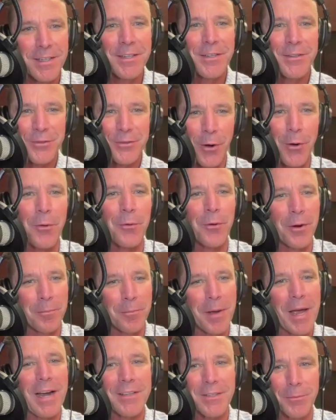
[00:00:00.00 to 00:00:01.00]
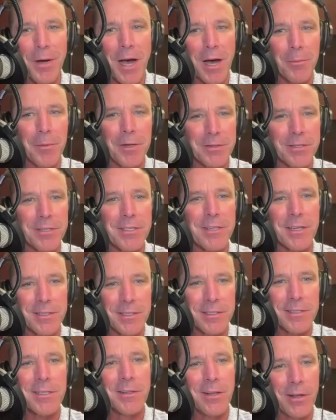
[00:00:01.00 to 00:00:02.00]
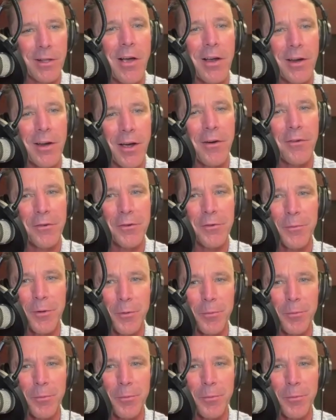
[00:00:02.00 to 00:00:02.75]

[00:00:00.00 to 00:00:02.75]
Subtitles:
Don't run back to mama just because it's a little uncomfortable.